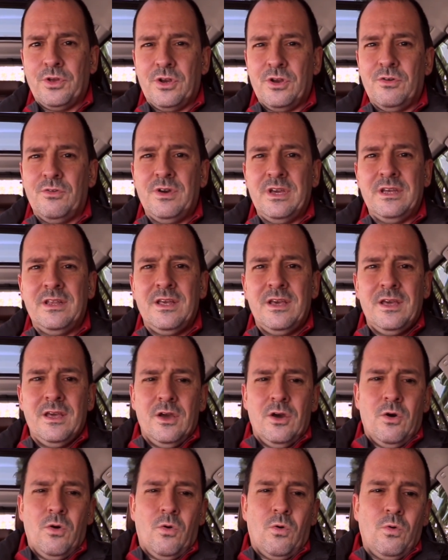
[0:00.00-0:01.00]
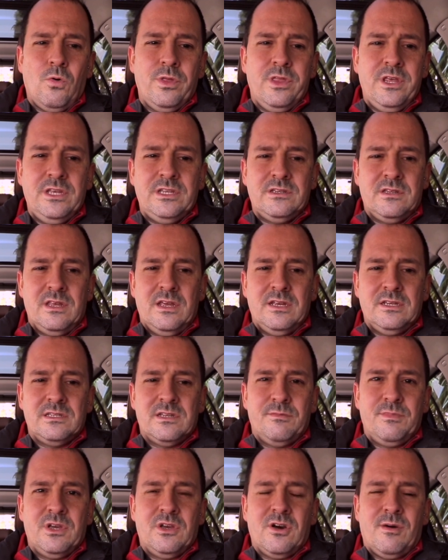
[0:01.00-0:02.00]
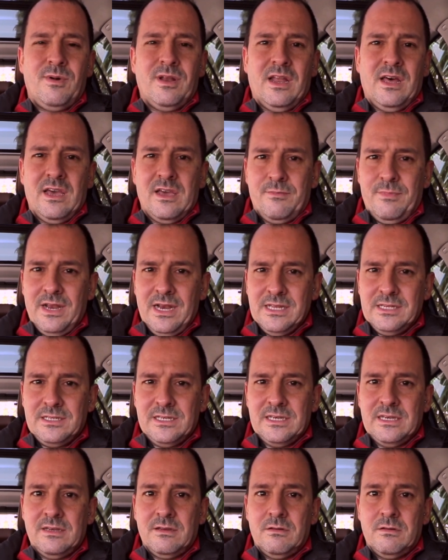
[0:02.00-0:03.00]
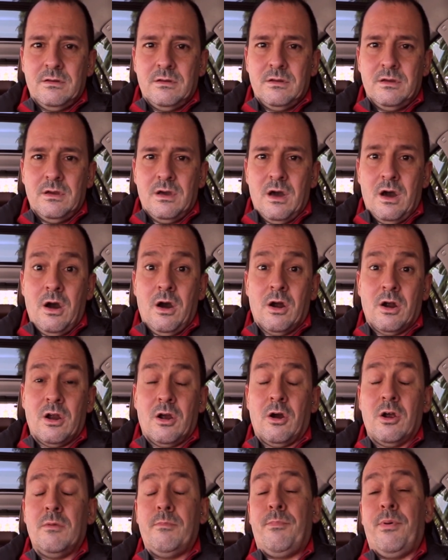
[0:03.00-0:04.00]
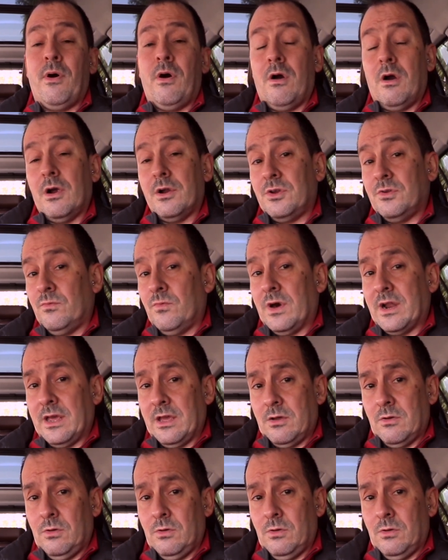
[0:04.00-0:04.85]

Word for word: You know, it, all these things that become a liability are, are part of what I